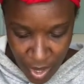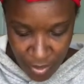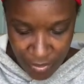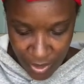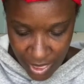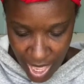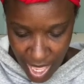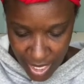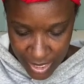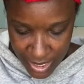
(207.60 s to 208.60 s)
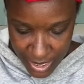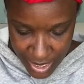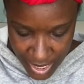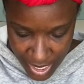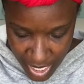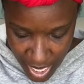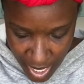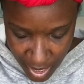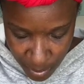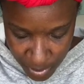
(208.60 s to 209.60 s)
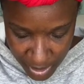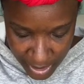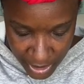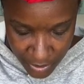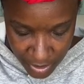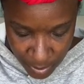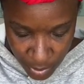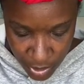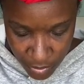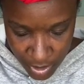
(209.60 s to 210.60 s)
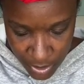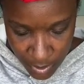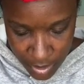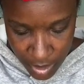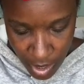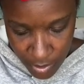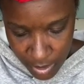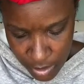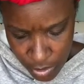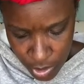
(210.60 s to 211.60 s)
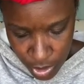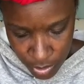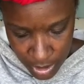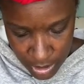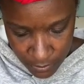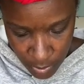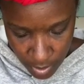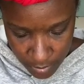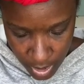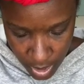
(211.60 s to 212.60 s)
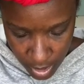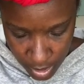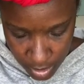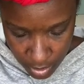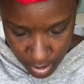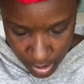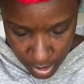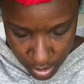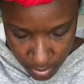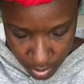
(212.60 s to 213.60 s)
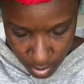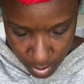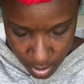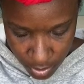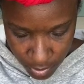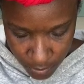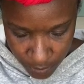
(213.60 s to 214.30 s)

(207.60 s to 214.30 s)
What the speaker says: For locks, apply cream when you retwist. Okay, so you can use this if you have locks. All right, I gotta tell my homegirl.